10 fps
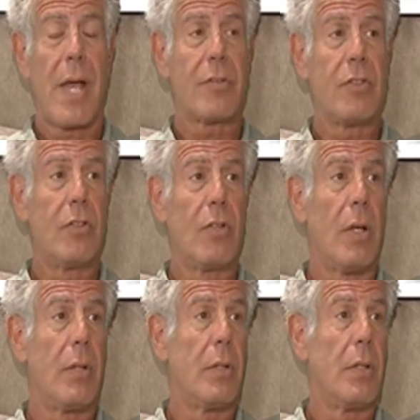taxes,
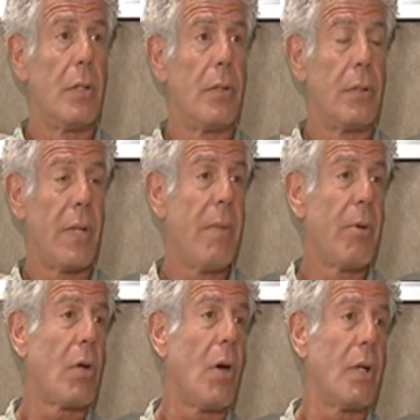the
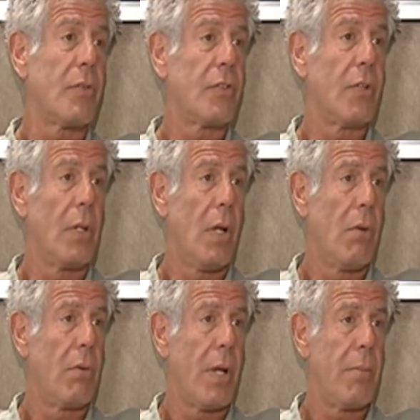labor costs
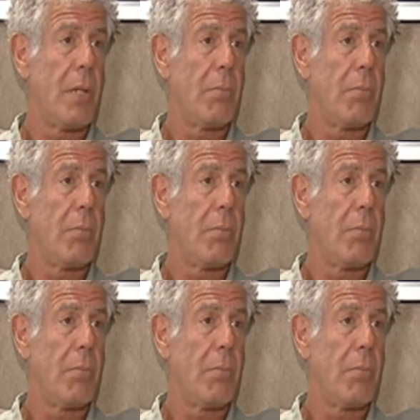alone.